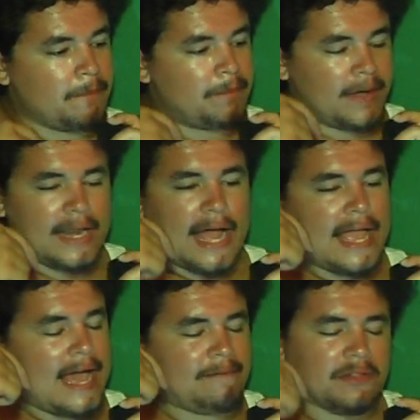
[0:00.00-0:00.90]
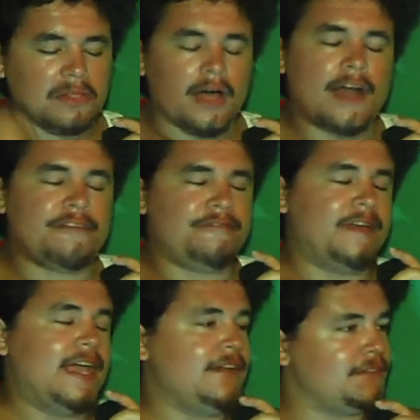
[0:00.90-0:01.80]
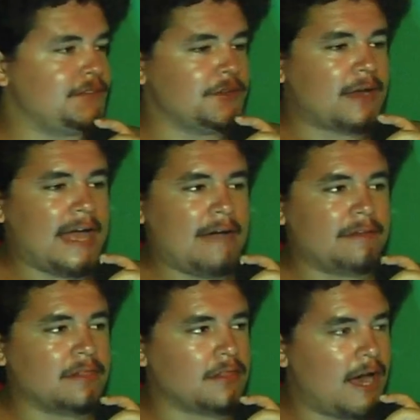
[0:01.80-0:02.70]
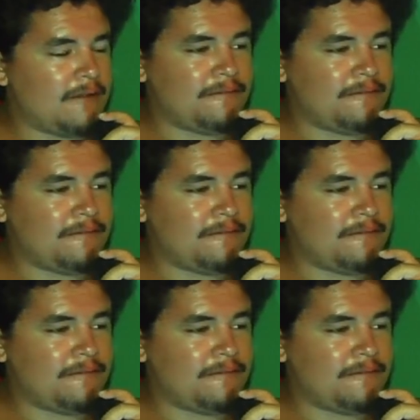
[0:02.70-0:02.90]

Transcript: But I have a lot of faith, dude. I have a lot of